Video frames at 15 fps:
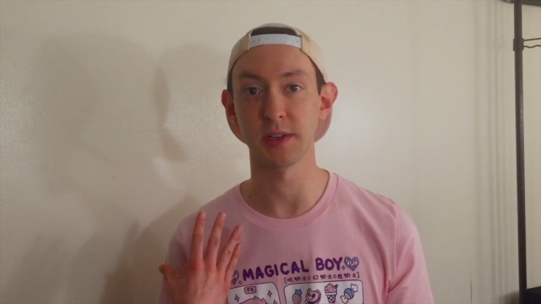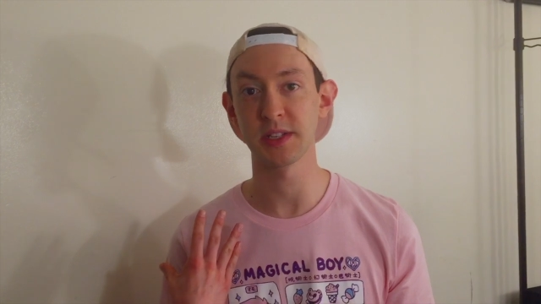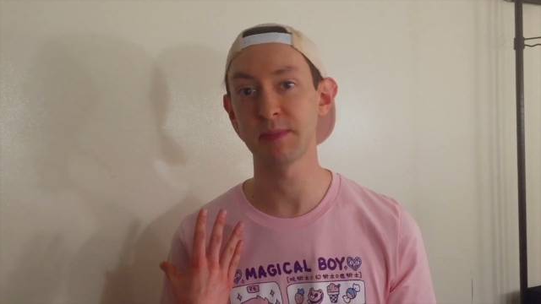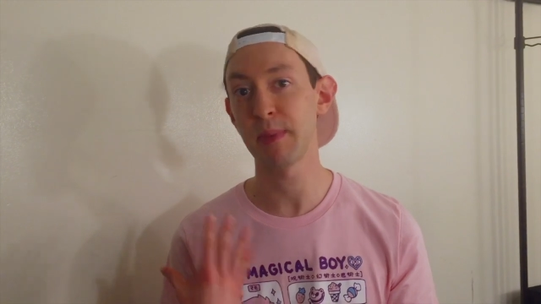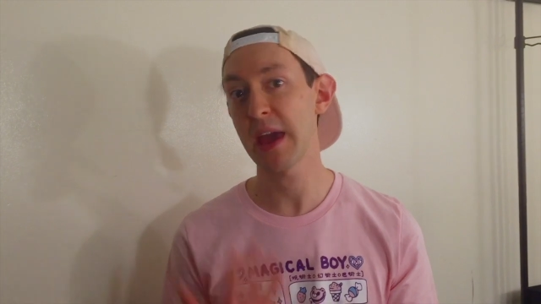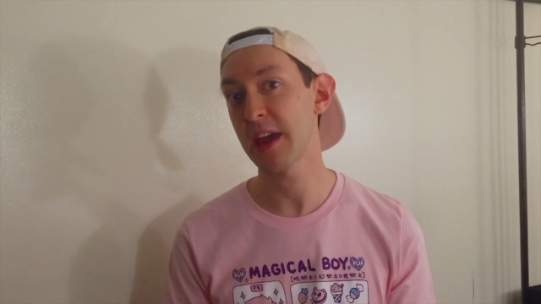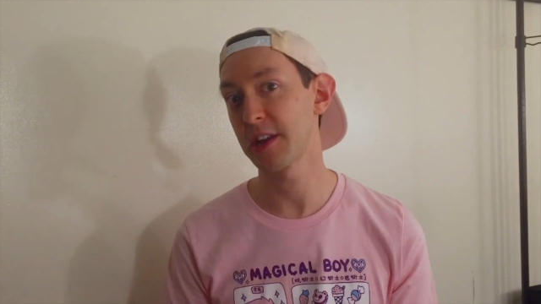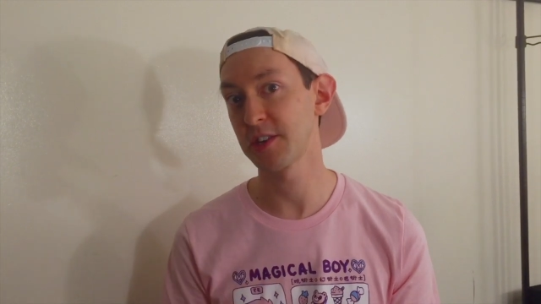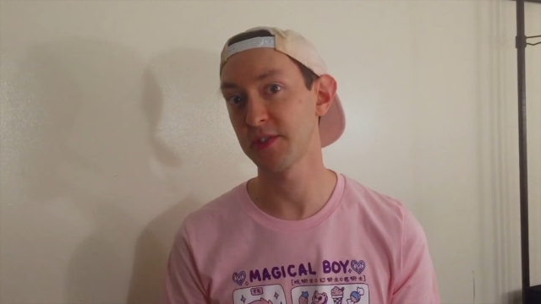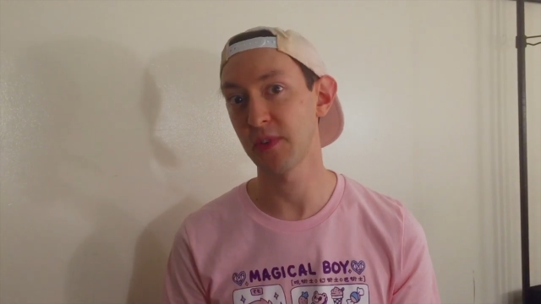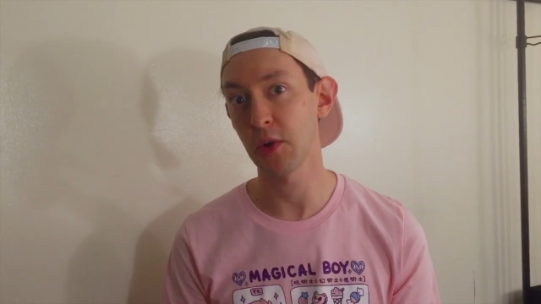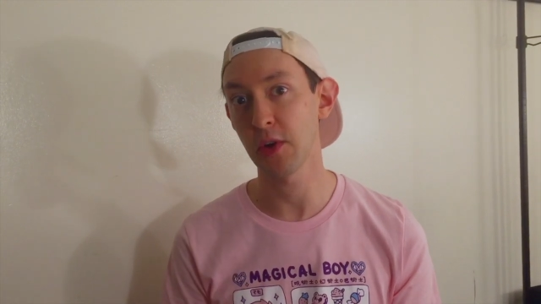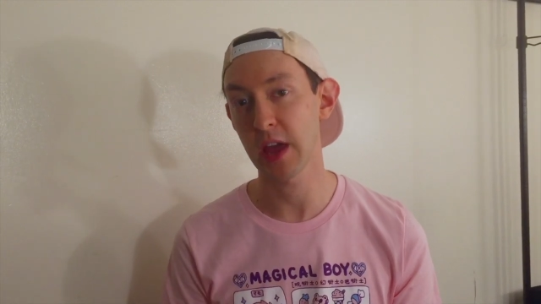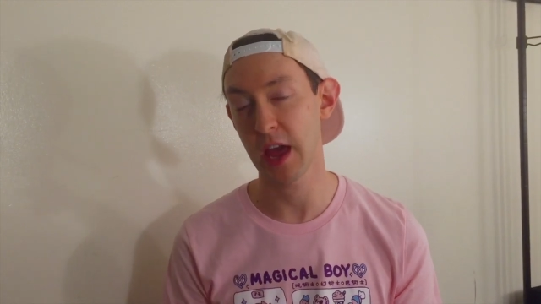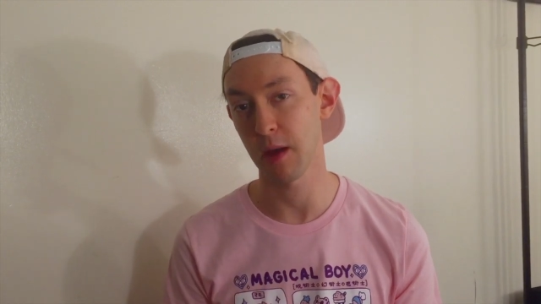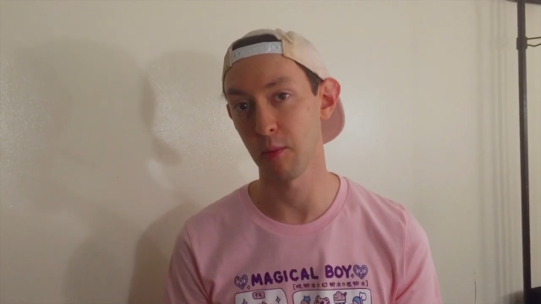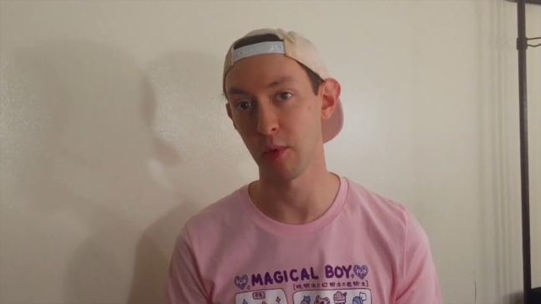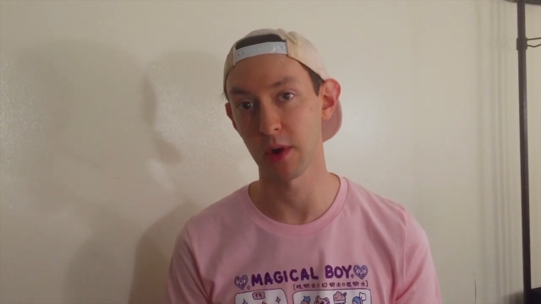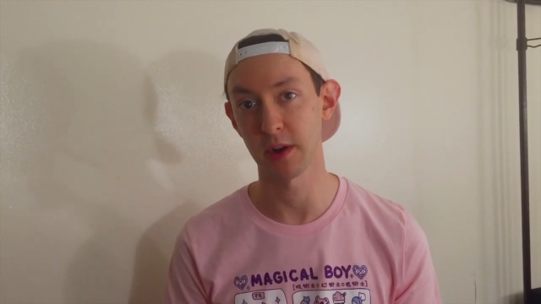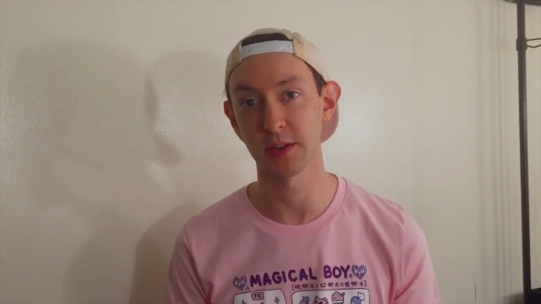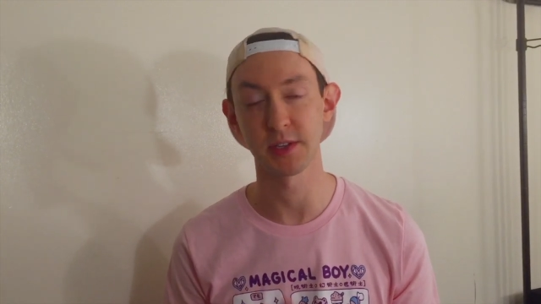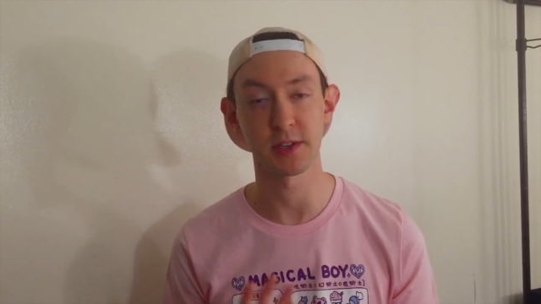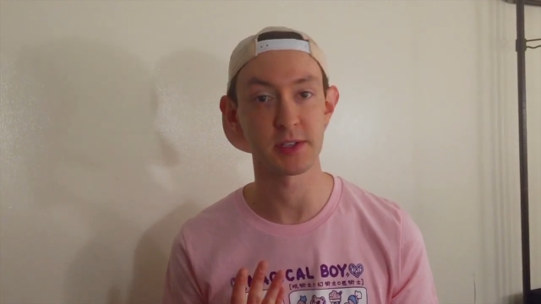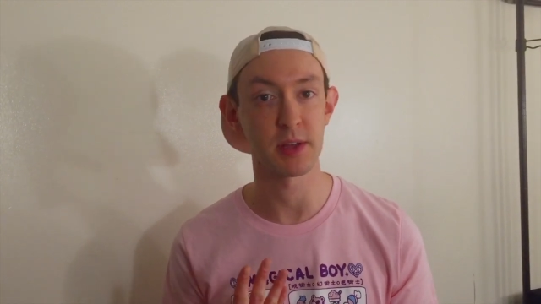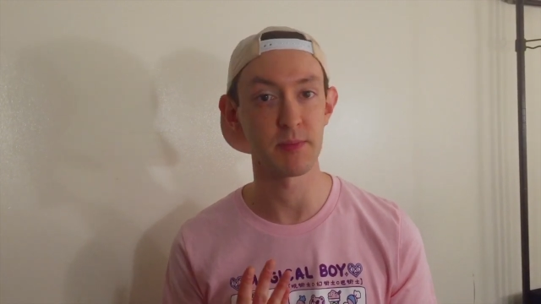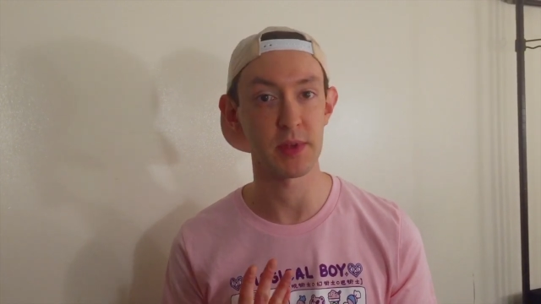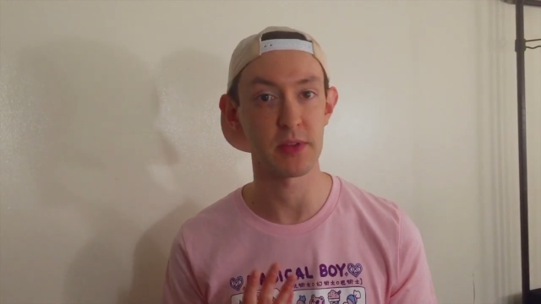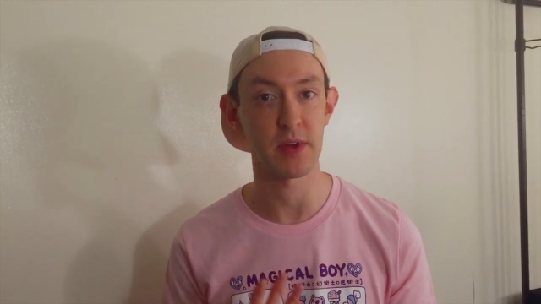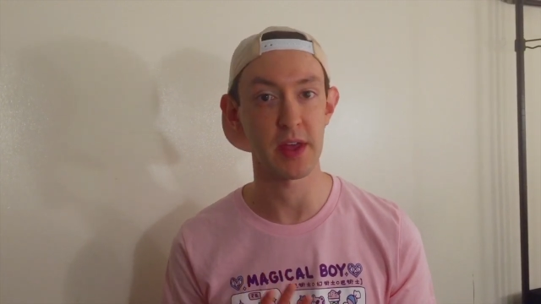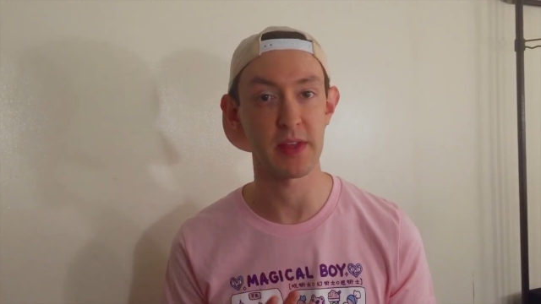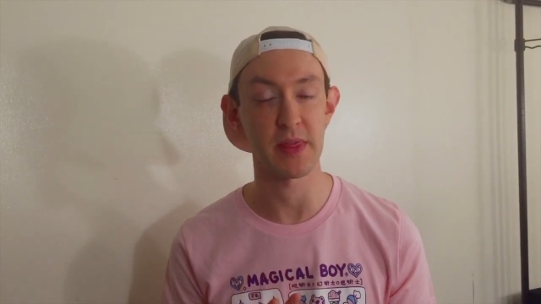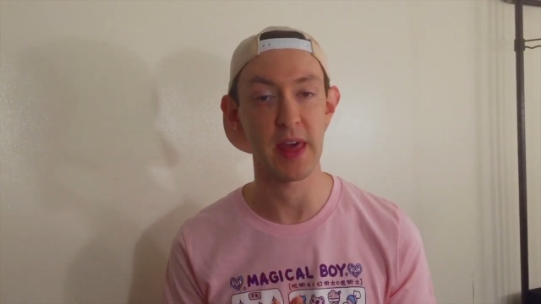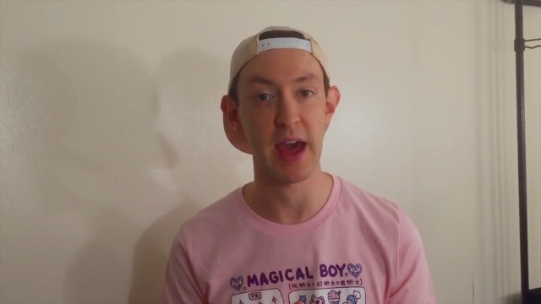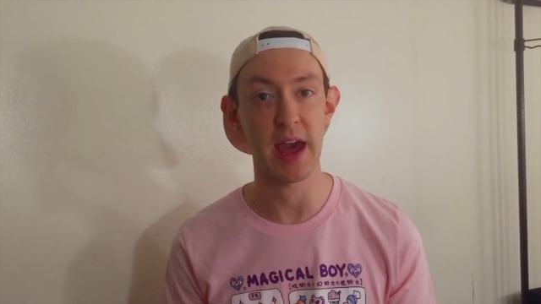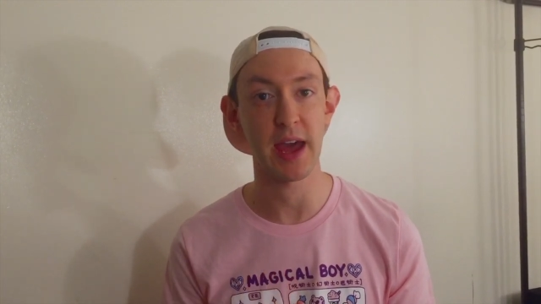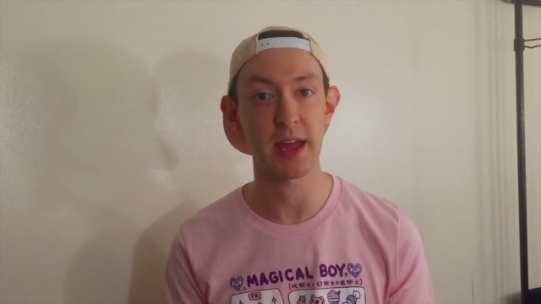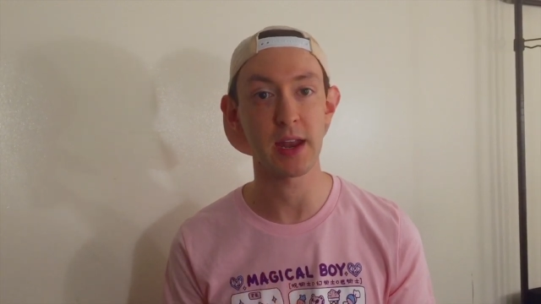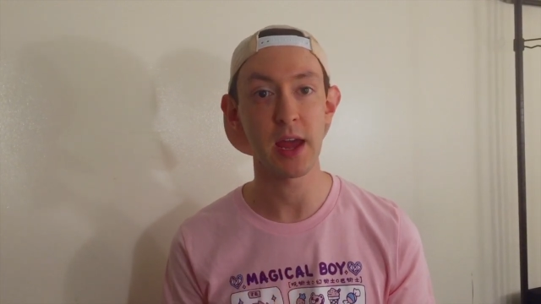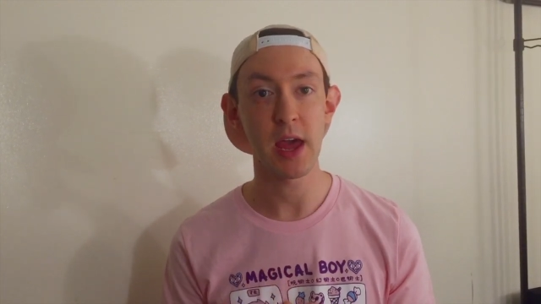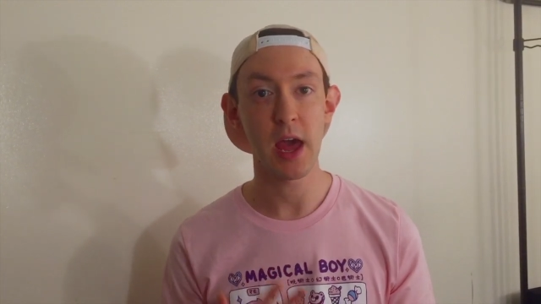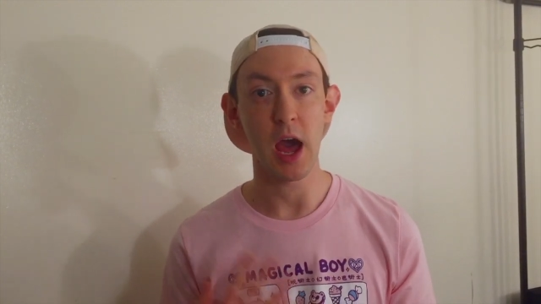Spanish vocab words or something like that.